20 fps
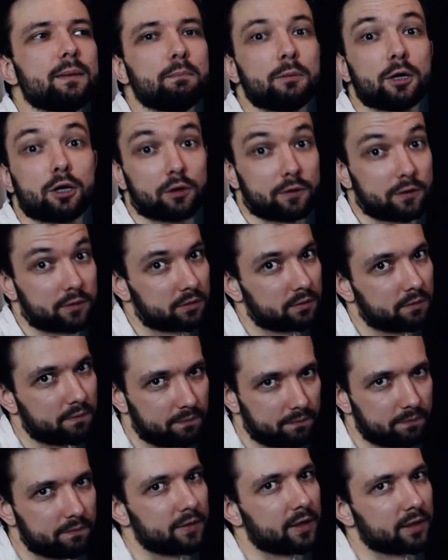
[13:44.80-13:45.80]
because
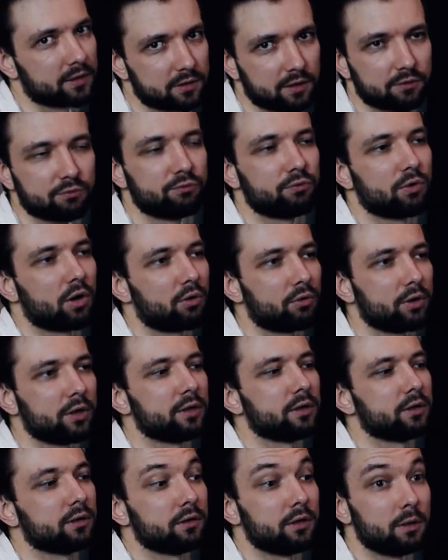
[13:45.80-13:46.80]
that's a
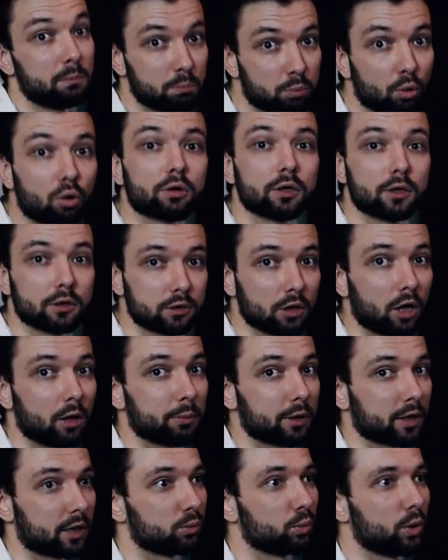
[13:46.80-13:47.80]
very important
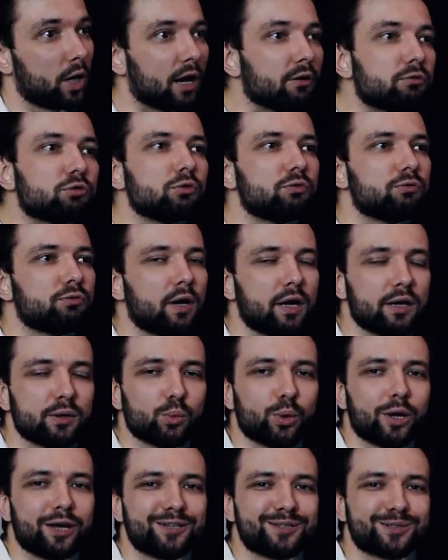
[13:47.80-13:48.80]
topic, and we have to
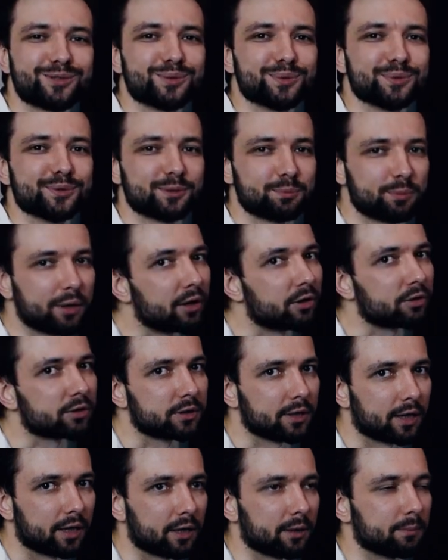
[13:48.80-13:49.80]
find ways to spare
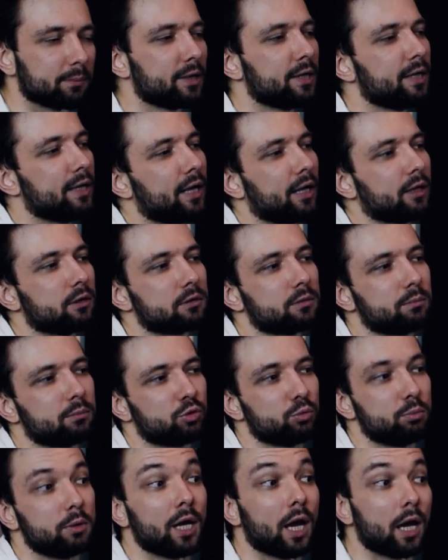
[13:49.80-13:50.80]
time and
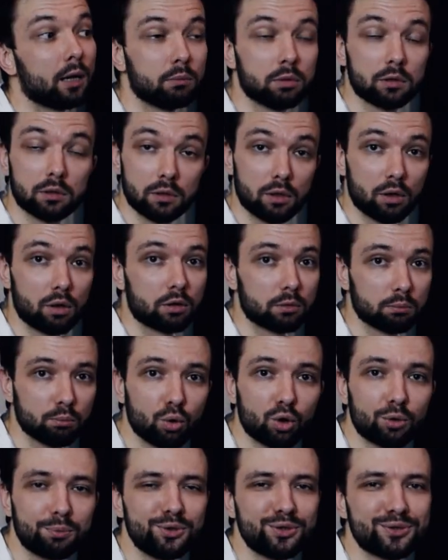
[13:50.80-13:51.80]
to be able to learn
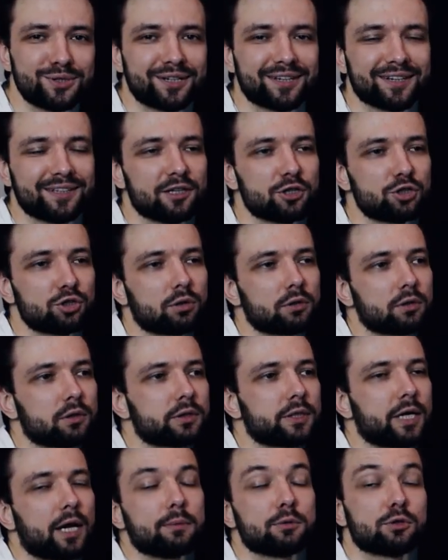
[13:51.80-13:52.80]
more music in a shorter
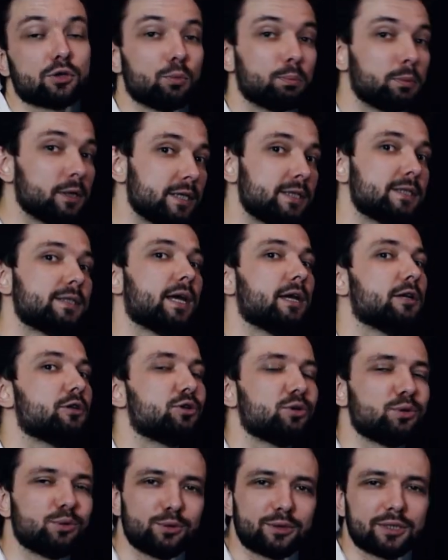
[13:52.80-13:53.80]
time. So please stay
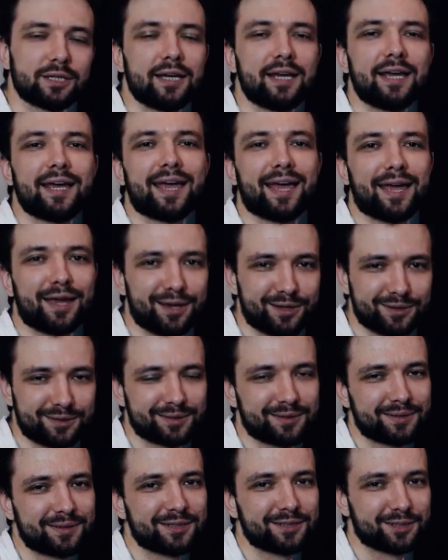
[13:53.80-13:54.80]
tuned
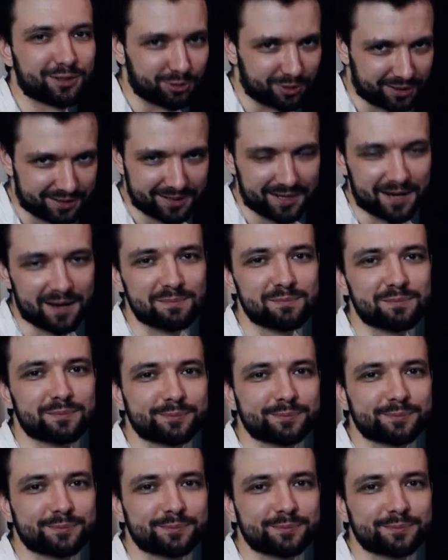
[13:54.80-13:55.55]
and see you next time.